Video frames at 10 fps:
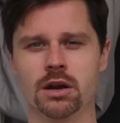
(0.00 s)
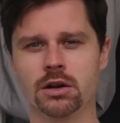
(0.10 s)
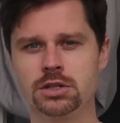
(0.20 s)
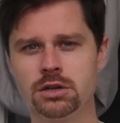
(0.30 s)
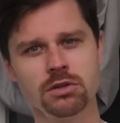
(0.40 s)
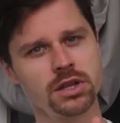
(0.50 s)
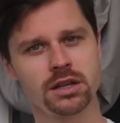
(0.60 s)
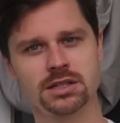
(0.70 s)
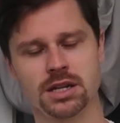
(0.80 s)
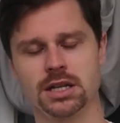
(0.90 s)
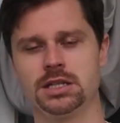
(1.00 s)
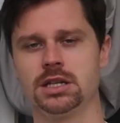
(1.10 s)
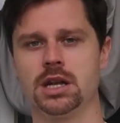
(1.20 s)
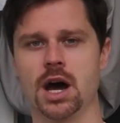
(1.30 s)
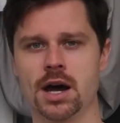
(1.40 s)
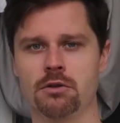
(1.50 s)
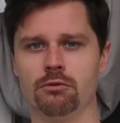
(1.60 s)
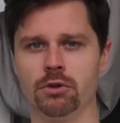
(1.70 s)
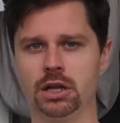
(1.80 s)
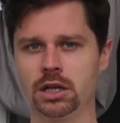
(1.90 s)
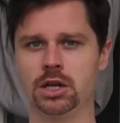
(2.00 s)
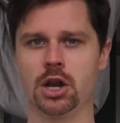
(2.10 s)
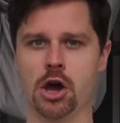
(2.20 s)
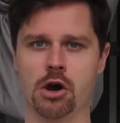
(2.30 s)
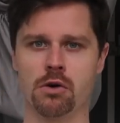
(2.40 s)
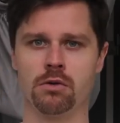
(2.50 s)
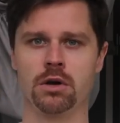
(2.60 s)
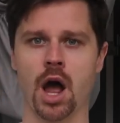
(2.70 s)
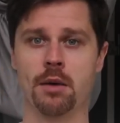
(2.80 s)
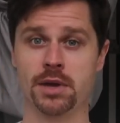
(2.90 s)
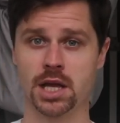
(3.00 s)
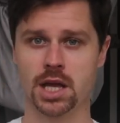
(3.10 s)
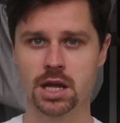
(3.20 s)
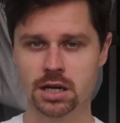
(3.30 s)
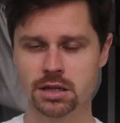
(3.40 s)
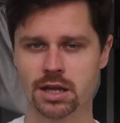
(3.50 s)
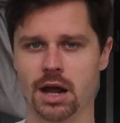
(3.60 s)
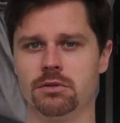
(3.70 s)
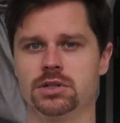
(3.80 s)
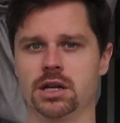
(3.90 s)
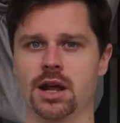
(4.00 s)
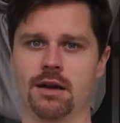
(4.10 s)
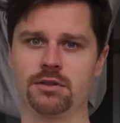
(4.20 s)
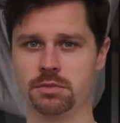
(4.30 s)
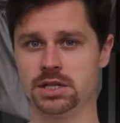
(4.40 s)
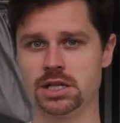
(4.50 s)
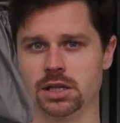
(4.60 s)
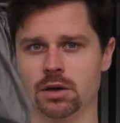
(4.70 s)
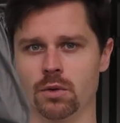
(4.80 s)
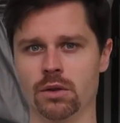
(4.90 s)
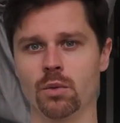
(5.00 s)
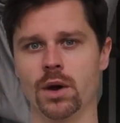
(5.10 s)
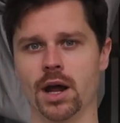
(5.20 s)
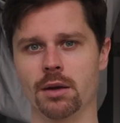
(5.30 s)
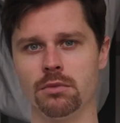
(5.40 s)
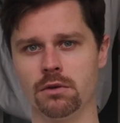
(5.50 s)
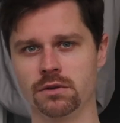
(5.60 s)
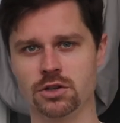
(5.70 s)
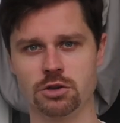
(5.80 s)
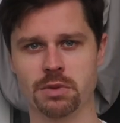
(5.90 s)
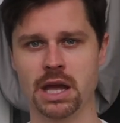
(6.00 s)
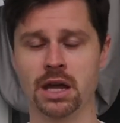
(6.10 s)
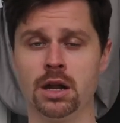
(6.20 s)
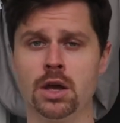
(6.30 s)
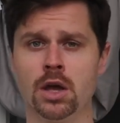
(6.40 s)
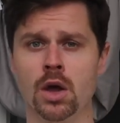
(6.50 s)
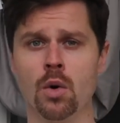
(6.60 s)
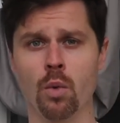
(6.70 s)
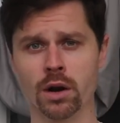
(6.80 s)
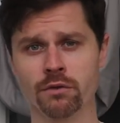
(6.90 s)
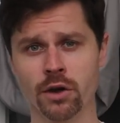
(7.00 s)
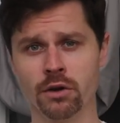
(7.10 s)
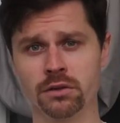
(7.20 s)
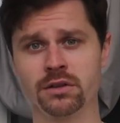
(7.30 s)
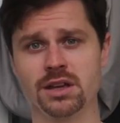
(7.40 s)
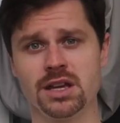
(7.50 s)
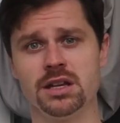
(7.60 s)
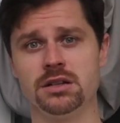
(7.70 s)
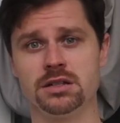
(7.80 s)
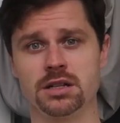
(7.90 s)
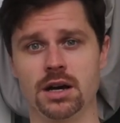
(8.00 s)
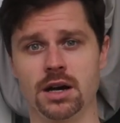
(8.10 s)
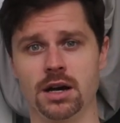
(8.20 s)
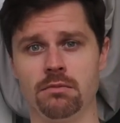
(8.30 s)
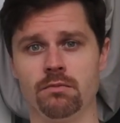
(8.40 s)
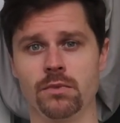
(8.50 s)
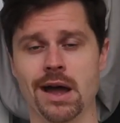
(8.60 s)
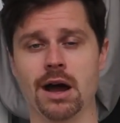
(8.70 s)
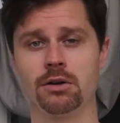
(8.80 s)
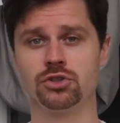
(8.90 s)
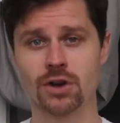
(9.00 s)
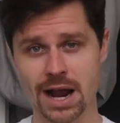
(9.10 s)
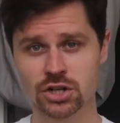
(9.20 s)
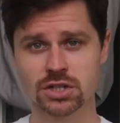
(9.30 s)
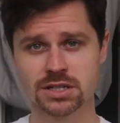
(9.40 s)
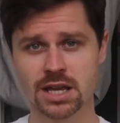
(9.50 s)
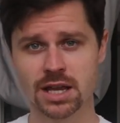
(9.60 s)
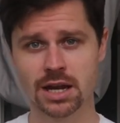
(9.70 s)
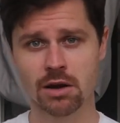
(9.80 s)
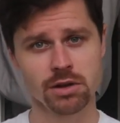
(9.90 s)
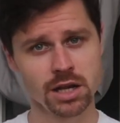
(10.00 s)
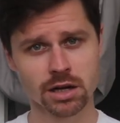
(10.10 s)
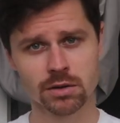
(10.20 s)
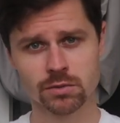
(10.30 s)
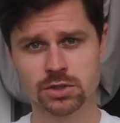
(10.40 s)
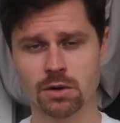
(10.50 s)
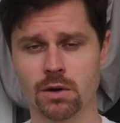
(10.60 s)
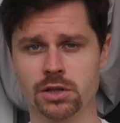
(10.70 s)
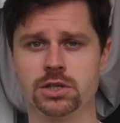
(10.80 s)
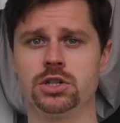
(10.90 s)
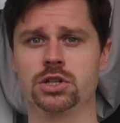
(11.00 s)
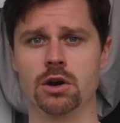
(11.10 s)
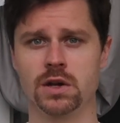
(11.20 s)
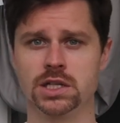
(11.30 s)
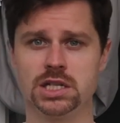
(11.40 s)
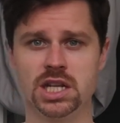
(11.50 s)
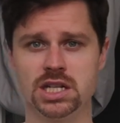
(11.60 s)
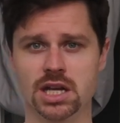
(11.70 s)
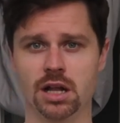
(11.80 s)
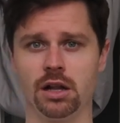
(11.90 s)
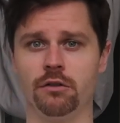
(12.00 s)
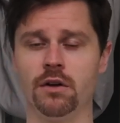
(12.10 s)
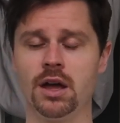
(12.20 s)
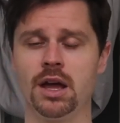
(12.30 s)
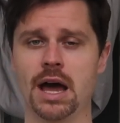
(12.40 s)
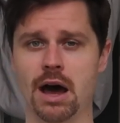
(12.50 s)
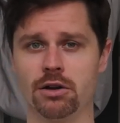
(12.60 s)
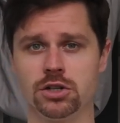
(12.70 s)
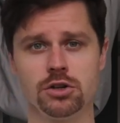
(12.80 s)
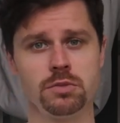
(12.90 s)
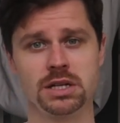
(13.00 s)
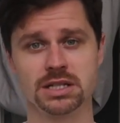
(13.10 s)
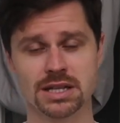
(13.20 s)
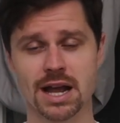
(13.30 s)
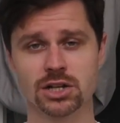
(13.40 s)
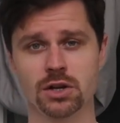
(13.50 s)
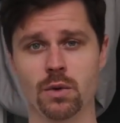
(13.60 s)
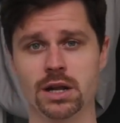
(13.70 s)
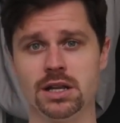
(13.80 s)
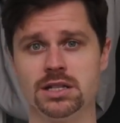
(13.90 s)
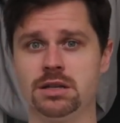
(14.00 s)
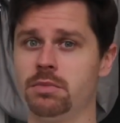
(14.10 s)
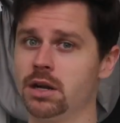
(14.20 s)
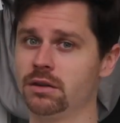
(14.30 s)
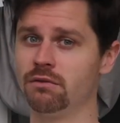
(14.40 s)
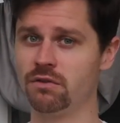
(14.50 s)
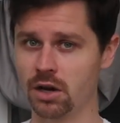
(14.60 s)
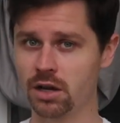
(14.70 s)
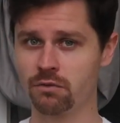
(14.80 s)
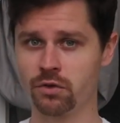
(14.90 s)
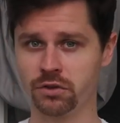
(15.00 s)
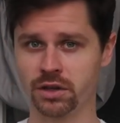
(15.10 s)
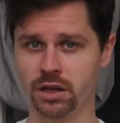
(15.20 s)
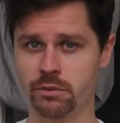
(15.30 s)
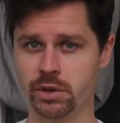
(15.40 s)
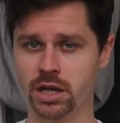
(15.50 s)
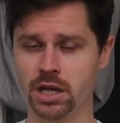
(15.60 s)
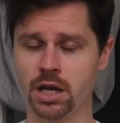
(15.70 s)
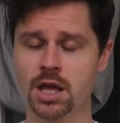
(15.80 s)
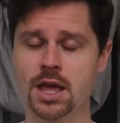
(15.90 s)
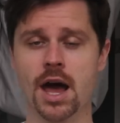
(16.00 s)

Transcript: There are two things that I did not really know coming in that I was going to have to be dealing with when I moved to Japan. One of those is how trash is taken out here, which I wanted to just go into detail of how to do because it's actually quite easy, but it's very confusing in the beginning.